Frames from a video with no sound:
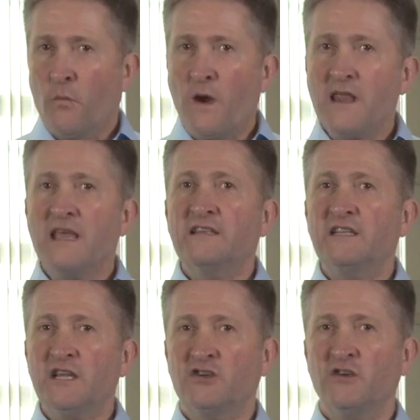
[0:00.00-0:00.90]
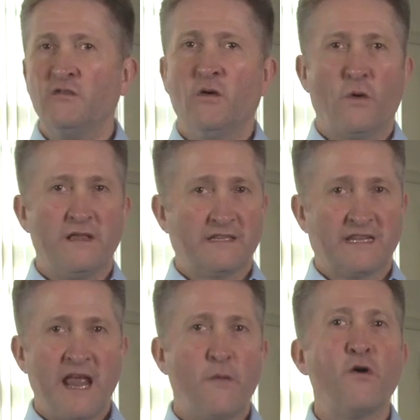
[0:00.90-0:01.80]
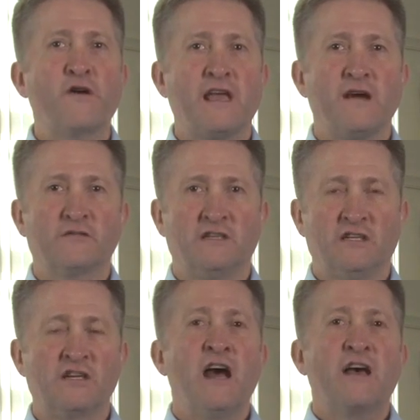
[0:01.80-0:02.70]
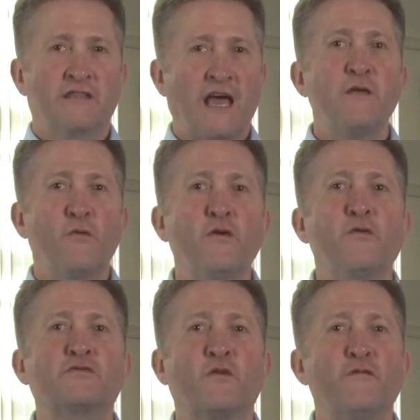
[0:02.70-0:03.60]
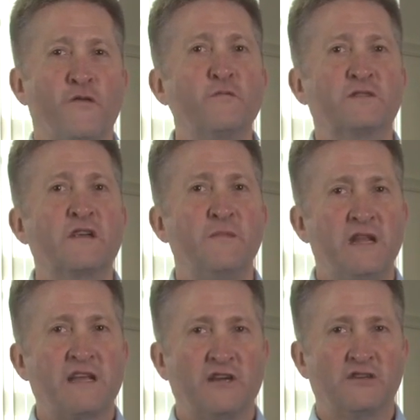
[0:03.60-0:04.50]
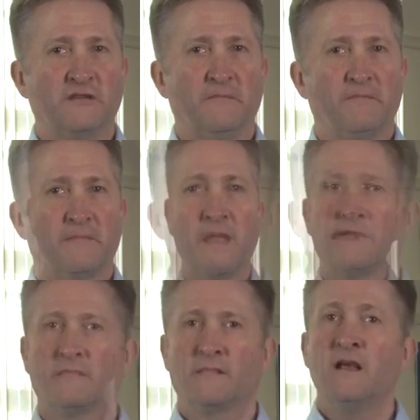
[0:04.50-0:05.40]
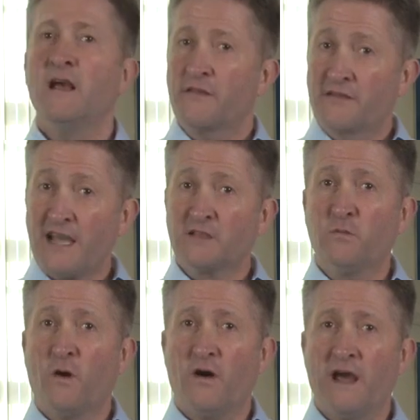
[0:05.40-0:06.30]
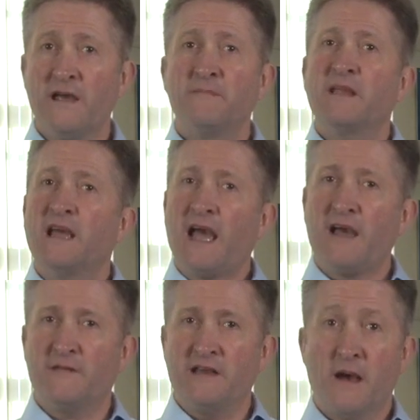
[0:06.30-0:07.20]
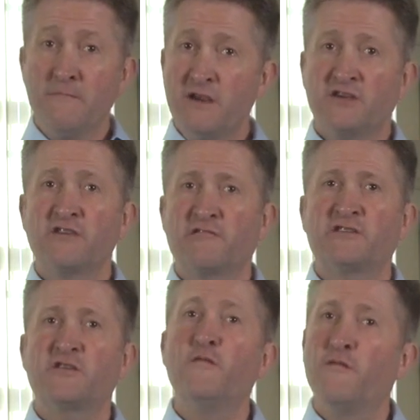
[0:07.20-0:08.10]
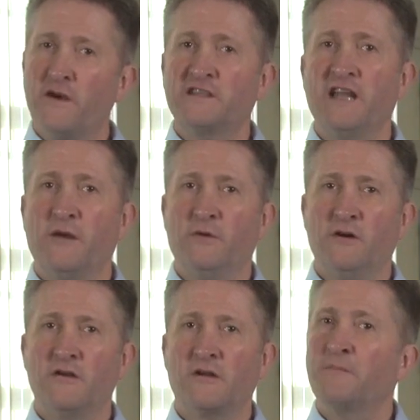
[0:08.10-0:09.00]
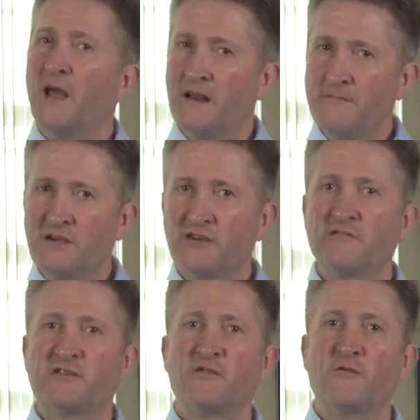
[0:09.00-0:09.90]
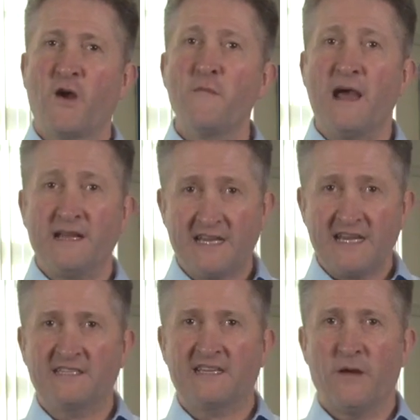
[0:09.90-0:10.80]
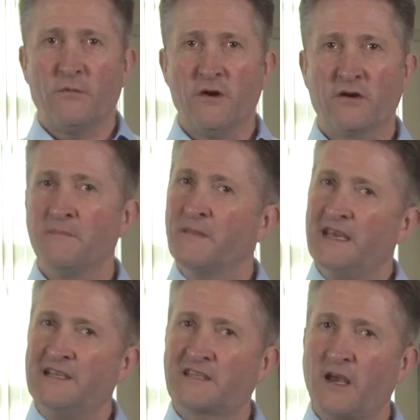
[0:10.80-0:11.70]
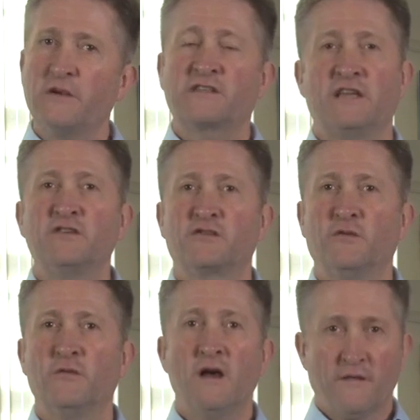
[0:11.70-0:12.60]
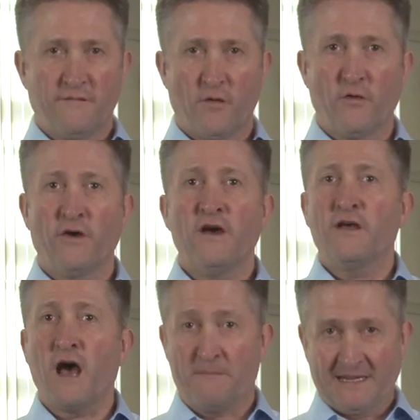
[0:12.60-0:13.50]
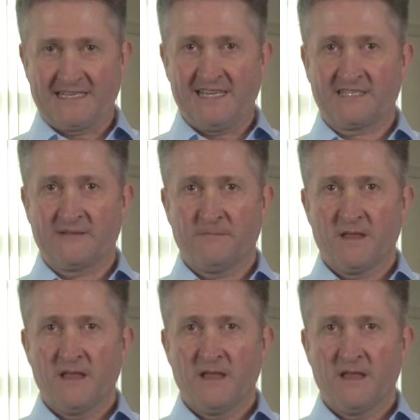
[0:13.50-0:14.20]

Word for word: when there's an issue, when there's a network outage, they will lose all forms of communication. That's why having a mission-critical voice network and a mission-critical low-band data network is so essential for a business.